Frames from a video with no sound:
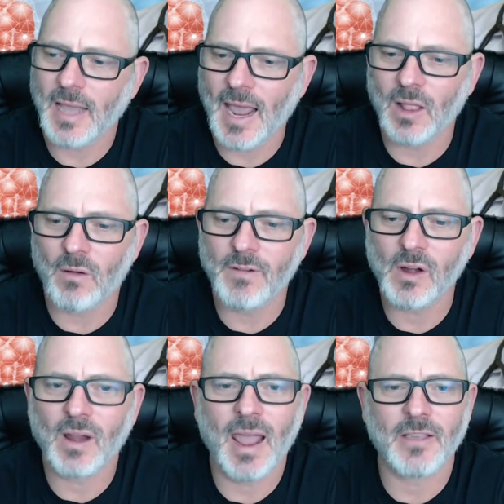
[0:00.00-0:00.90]
Aloe
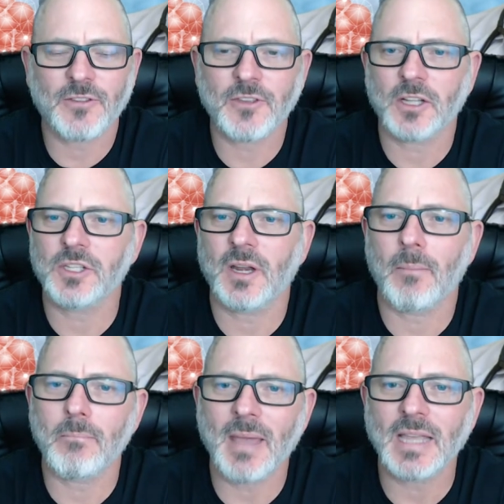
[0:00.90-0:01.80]
vera has such an
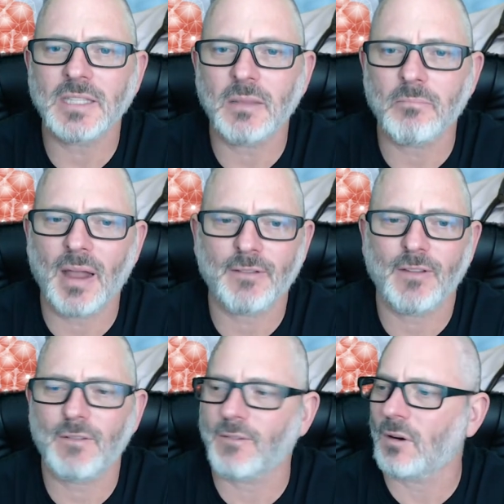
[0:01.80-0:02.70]
amazing
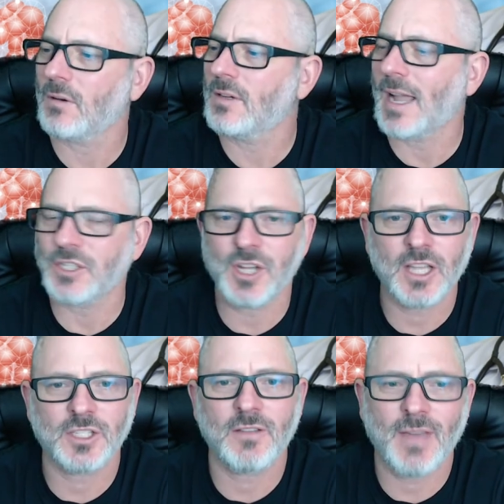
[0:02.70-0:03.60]
benefit for
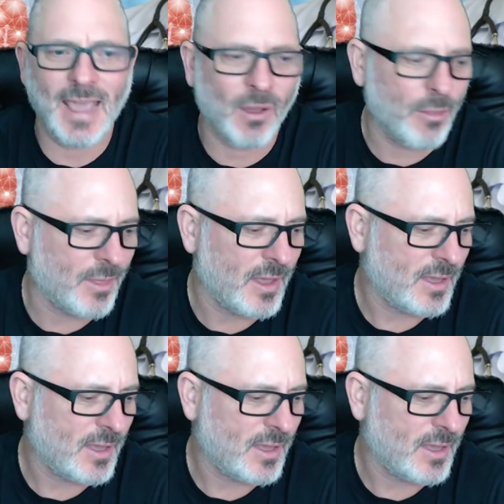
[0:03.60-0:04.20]
digestive health.